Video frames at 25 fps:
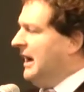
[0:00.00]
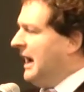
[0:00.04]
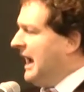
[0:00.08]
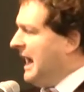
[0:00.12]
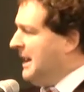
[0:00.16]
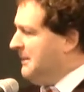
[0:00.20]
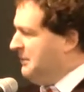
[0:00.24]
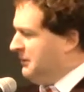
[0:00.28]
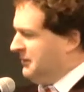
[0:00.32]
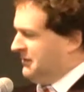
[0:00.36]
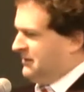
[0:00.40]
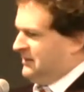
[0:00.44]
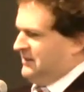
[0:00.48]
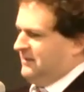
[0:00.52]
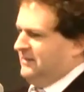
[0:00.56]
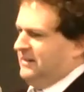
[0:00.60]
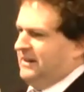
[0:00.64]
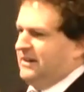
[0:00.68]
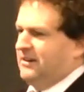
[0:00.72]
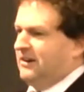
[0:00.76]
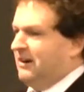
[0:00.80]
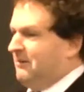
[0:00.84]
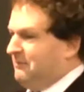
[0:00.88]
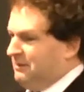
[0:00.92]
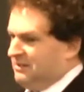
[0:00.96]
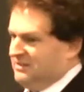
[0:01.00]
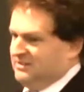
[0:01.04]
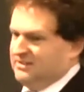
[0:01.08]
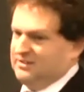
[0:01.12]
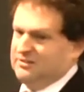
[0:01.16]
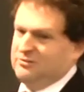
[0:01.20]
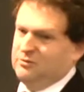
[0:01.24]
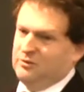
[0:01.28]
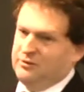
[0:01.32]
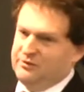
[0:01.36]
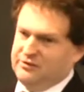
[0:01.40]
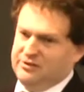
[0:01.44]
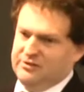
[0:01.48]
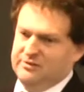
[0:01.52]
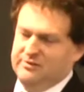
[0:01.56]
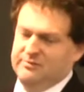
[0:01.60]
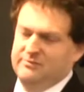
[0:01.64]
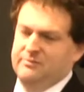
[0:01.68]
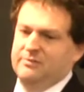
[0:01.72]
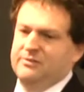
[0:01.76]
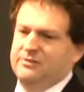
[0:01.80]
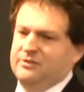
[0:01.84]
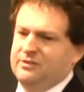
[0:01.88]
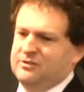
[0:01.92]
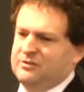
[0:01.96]
Apis ceranae, which is the sort of,
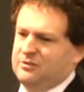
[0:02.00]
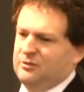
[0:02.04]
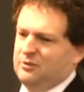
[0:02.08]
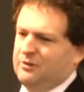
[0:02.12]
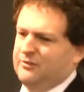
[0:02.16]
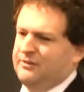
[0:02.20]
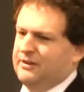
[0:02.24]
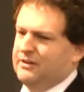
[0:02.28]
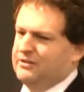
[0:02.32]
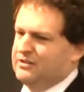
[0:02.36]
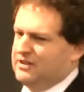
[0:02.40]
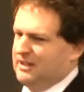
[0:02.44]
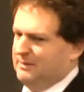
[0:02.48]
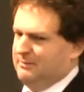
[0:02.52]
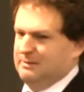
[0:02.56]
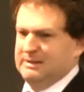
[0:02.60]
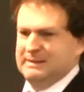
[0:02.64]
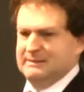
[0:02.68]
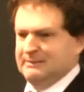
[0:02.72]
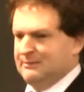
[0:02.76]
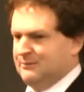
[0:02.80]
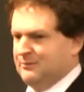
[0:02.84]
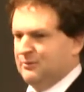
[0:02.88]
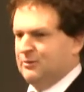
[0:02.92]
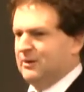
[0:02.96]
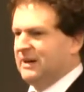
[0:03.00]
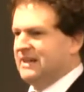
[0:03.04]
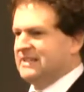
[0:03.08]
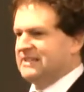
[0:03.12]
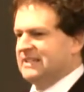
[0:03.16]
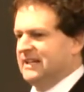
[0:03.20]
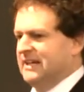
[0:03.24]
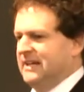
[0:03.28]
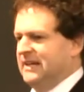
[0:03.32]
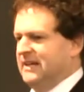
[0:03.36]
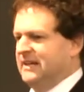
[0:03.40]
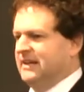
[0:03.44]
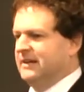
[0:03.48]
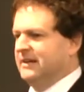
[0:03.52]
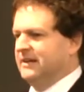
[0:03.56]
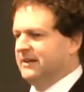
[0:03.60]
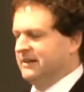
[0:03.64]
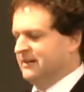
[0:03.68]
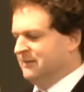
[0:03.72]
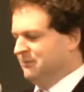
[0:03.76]
the sort of Nosema that we've always had.